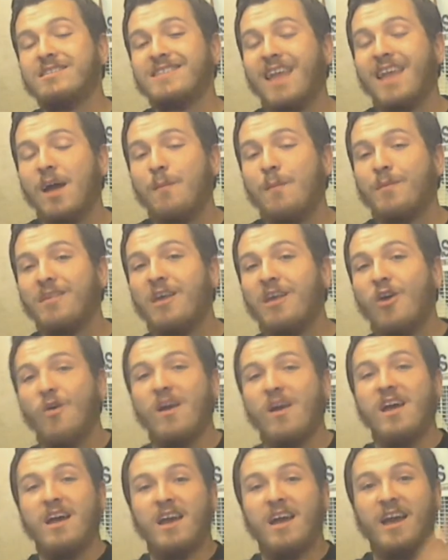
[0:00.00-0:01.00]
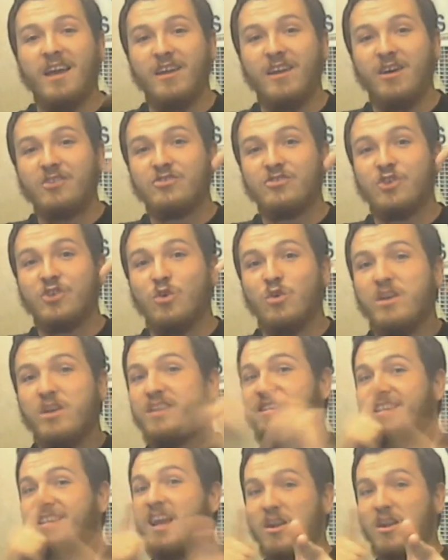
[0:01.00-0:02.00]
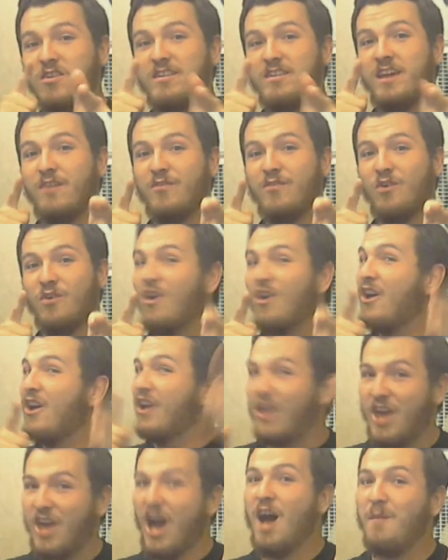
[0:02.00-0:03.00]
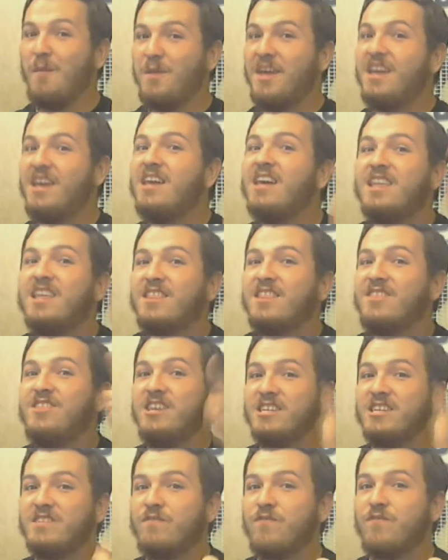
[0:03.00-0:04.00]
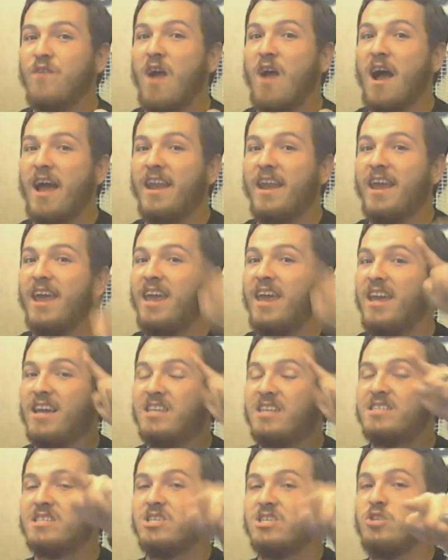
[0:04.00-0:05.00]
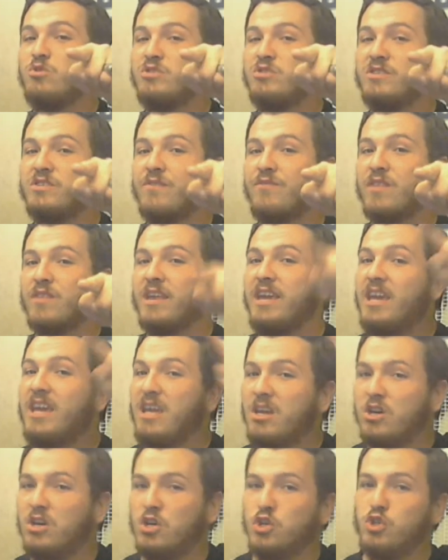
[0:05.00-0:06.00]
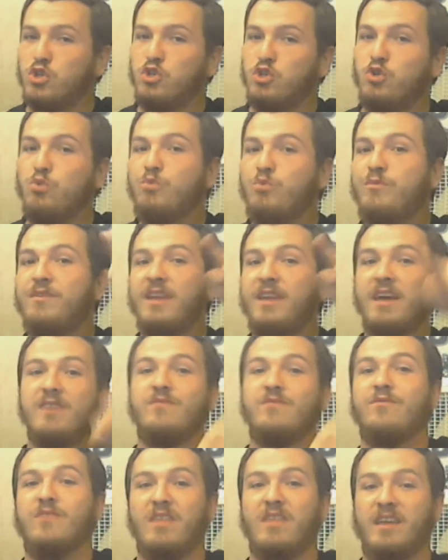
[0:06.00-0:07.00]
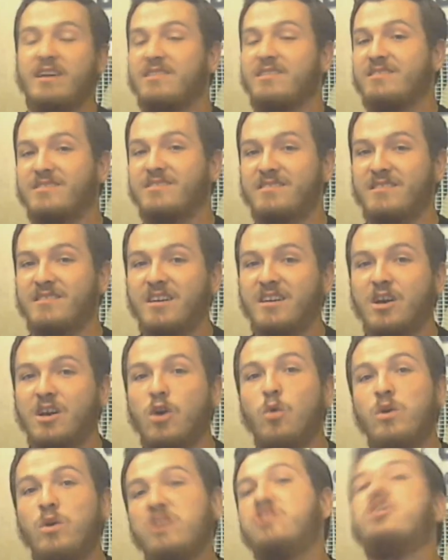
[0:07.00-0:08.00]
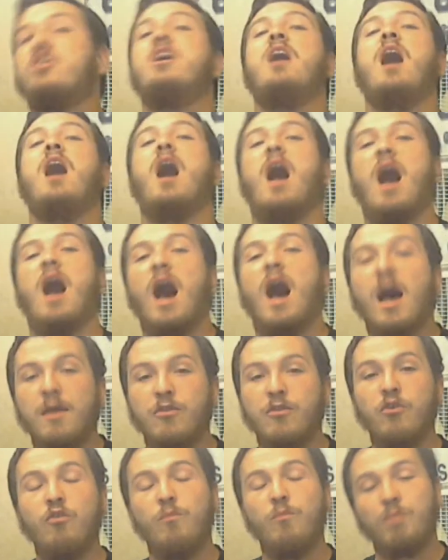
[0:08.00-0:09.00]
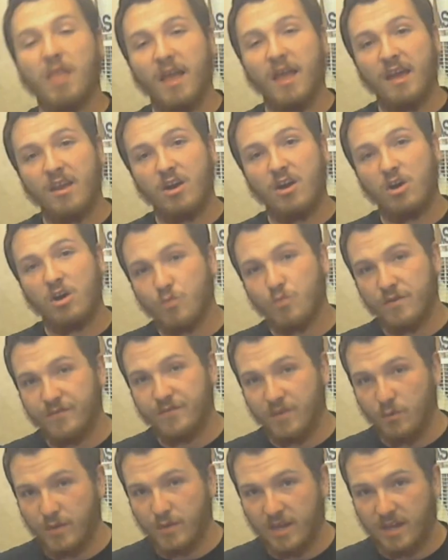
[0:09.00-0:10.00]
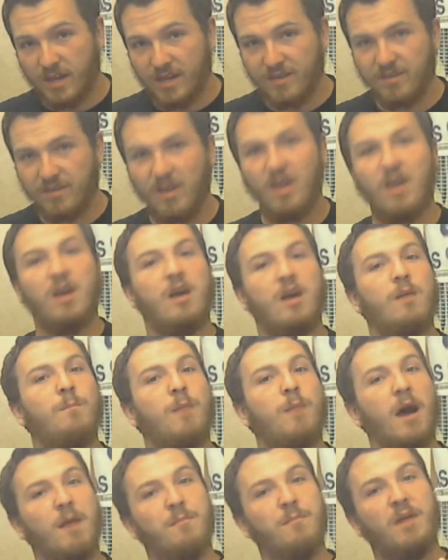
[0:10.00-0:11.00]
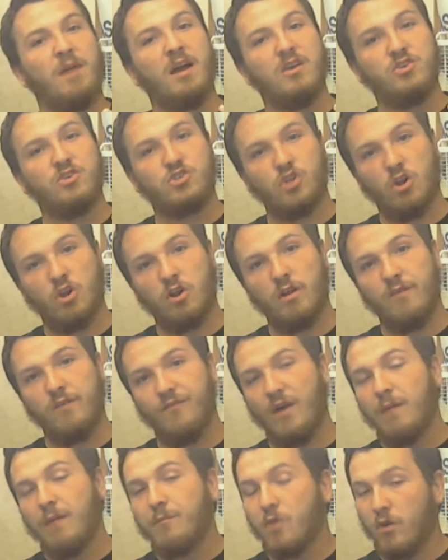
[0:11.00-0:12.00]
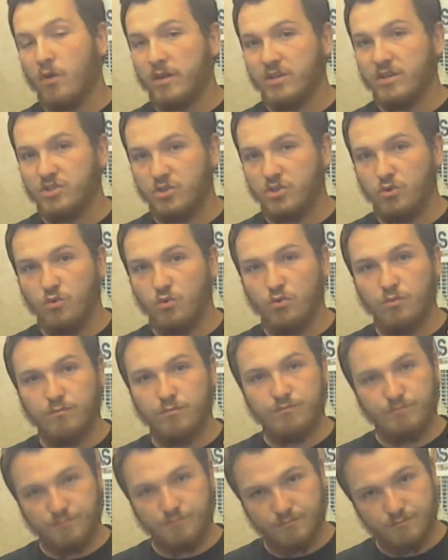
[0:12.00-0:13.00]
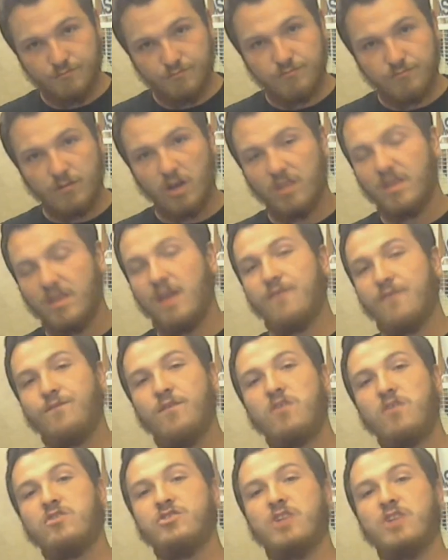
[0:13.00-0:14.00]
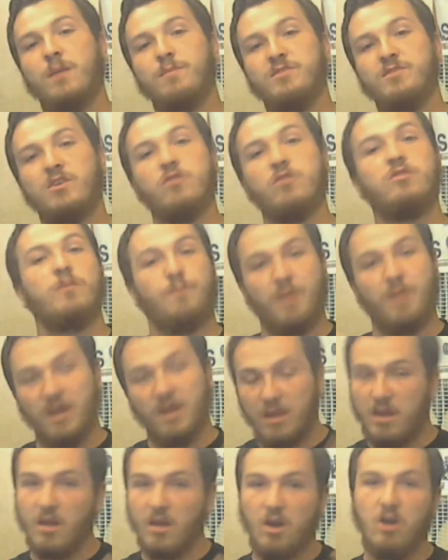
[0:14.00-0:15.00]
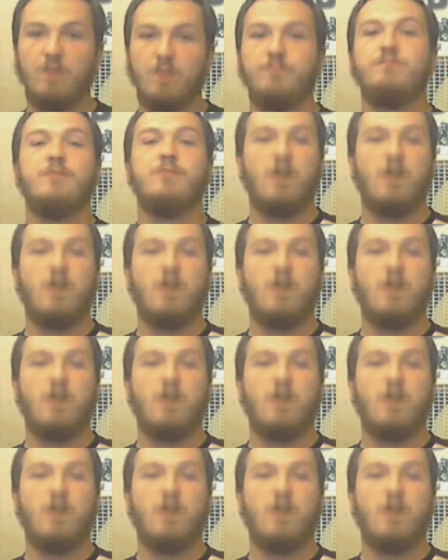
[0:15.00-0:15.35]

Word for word: down below, and also Daredevil coming this Friday exclusively to Netflix, which I do plan on reviewing it, but I'm not sure if I'm going to on that first episode, depending on